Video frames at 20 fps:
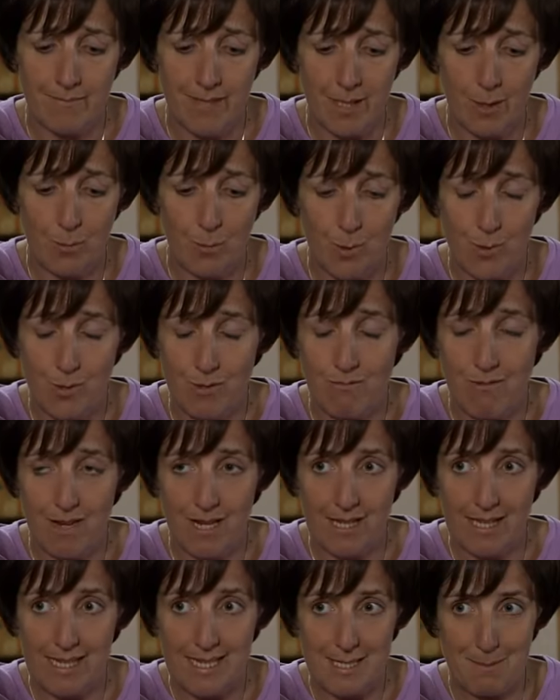And it was a
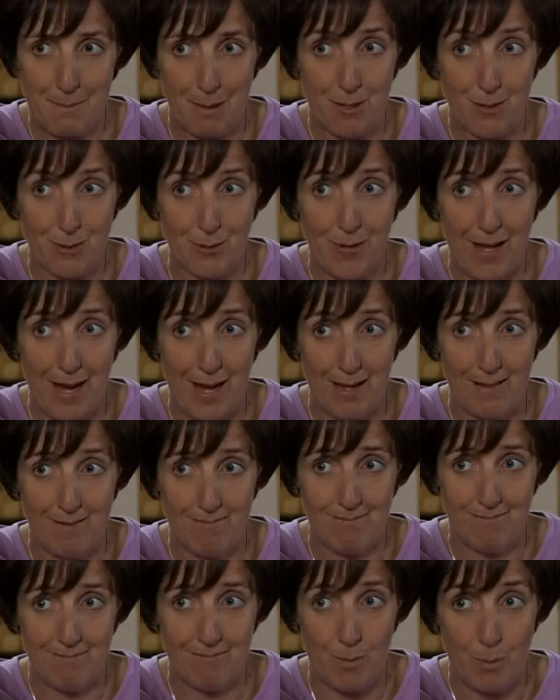really special night
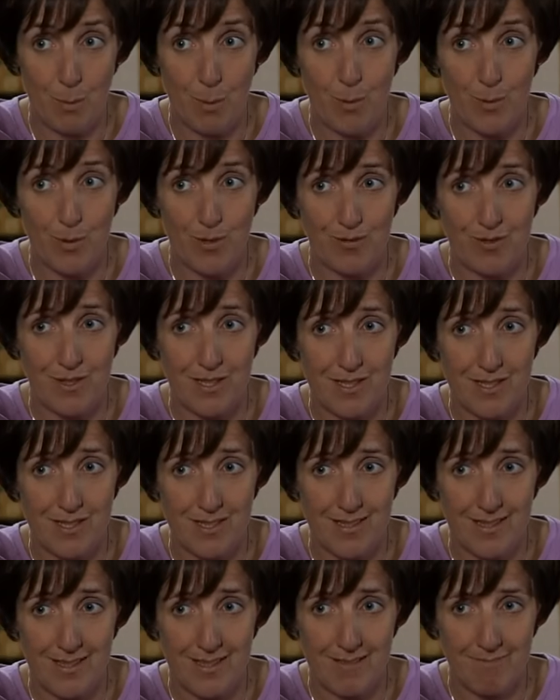for both of
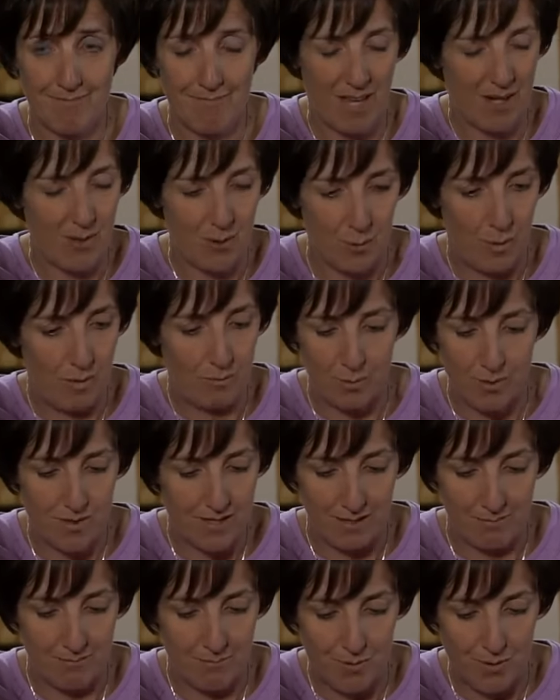us. I know it
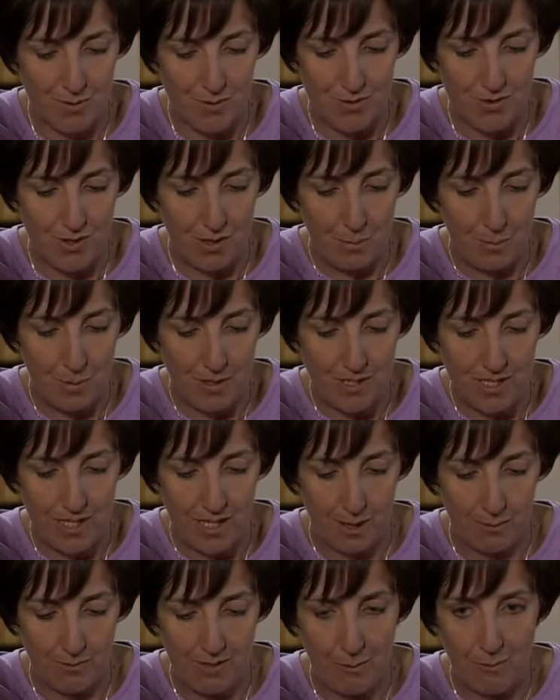must sound stupid
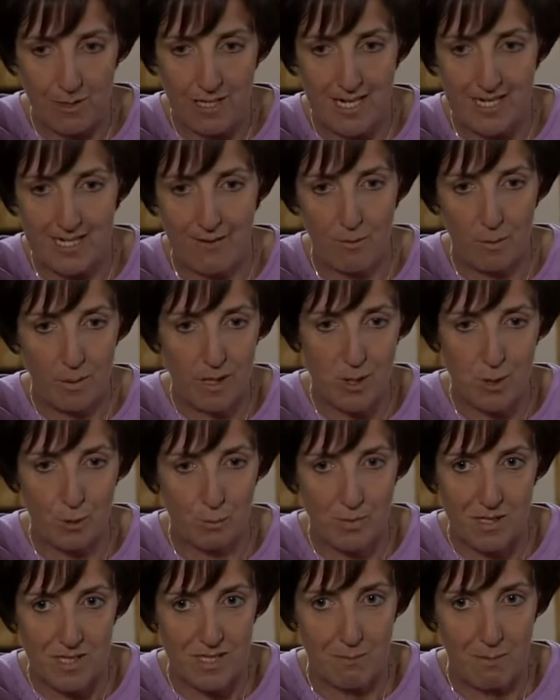to you. Nowadays, everybody
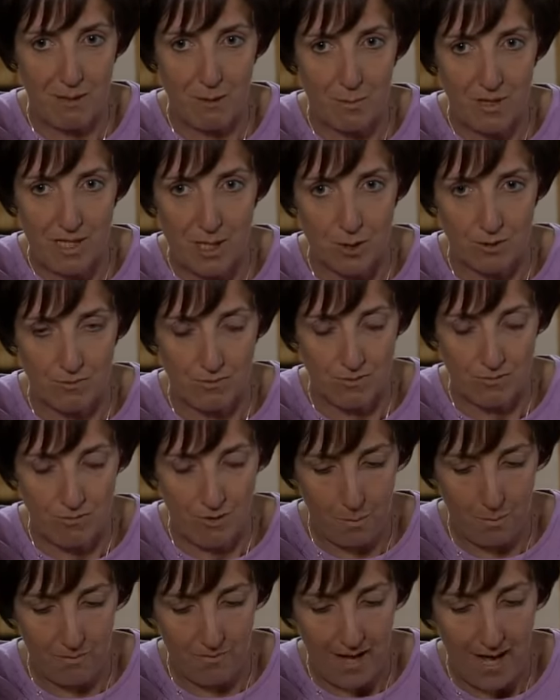jumps into bed with each other at
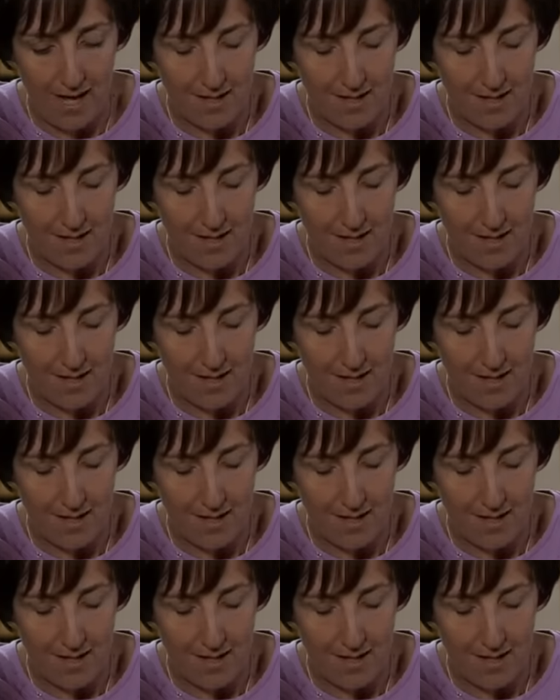drop of